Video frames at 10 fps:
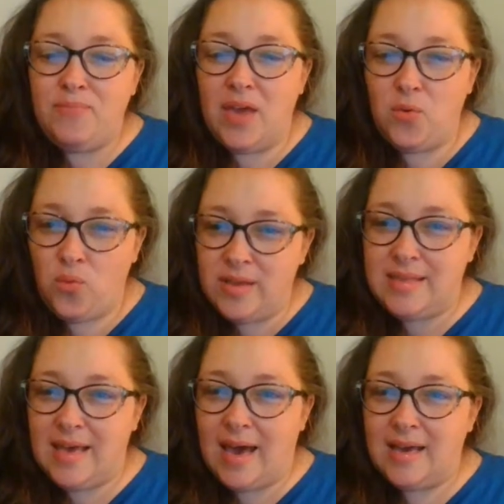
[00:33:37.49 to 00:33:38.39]
And
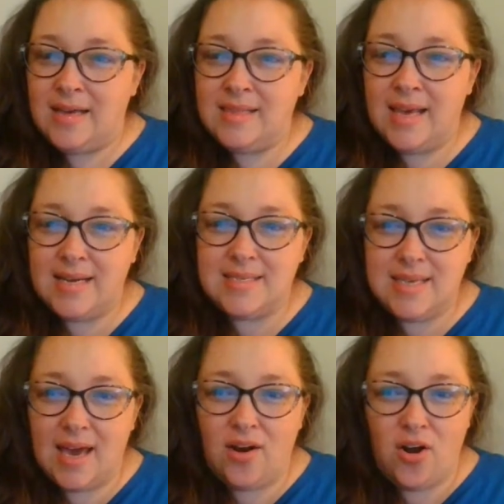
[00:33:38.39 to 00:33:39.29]
with that, let us
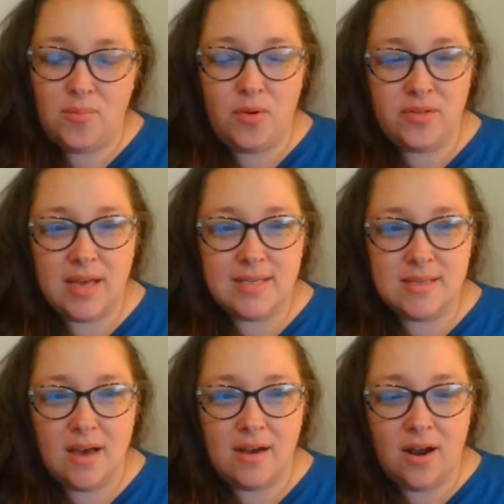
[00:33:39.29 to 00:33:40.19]
get our birthday
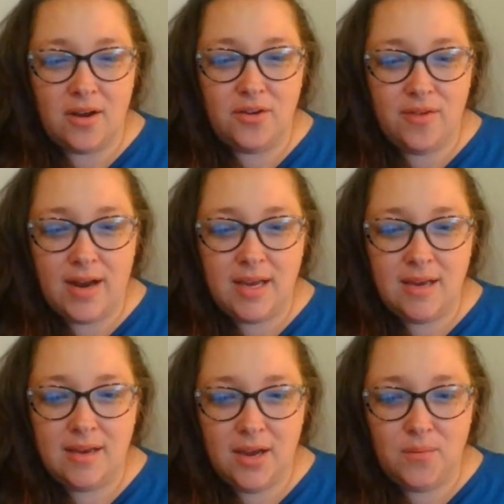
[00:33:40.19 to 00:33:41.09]
song. Are you ready?
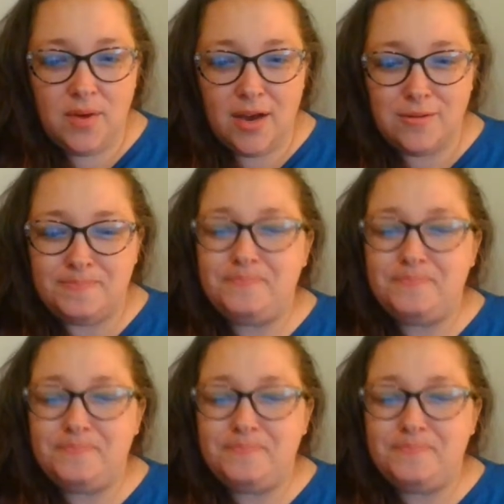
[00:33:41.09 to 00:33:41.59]
Here we go.